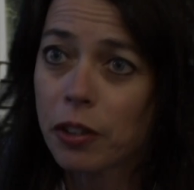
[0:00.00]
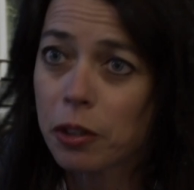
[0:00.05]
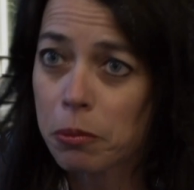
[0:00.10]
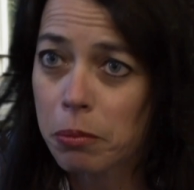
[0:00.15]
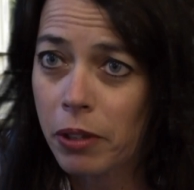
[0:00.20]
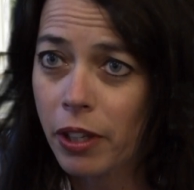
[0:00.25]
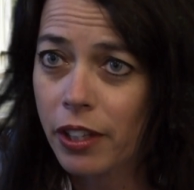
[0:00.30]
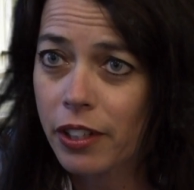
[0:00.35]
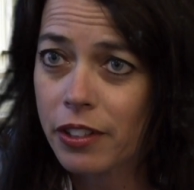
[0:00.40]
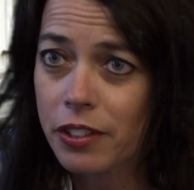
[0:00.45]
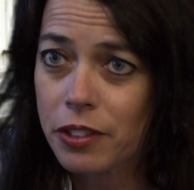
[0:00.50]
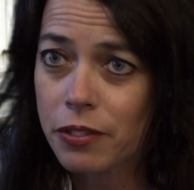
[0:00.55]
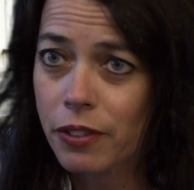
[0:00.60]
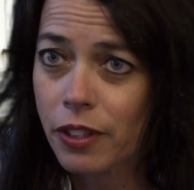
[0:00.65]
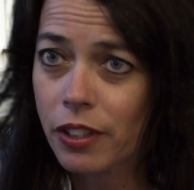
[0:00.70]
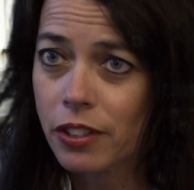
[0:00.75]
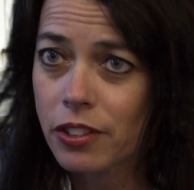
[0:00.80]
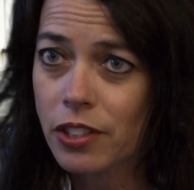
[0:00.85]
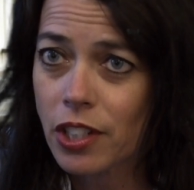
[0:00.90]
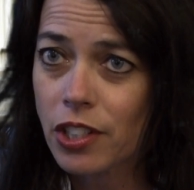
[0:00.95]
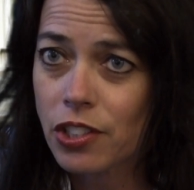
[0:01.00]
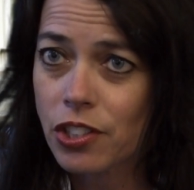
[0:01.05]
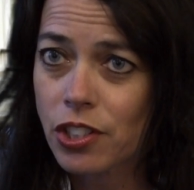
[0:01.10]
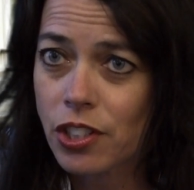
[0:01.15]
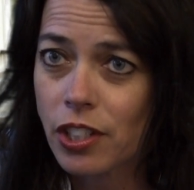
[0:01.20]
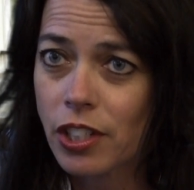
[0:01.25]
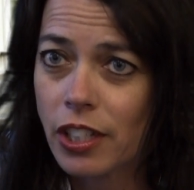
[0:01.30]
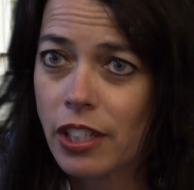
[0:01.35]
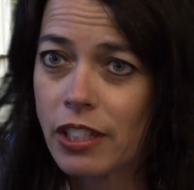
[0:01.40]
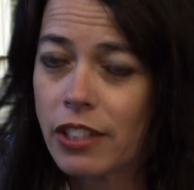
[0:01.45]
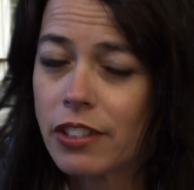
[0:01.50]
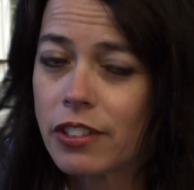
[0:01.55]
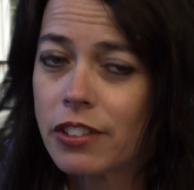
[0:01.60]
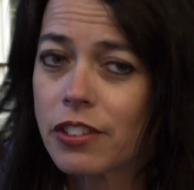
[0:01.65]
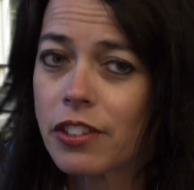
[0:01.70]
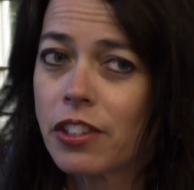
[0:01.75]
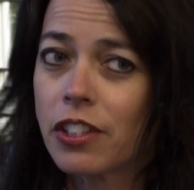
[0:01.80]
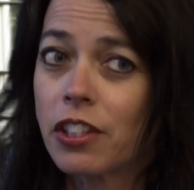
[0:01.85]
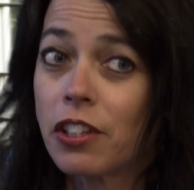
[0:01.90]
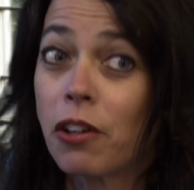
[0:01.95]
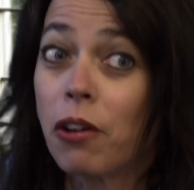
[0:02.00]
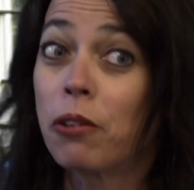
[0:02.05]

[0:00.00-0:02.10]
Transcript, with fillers: Retinal Blindness Foundation is the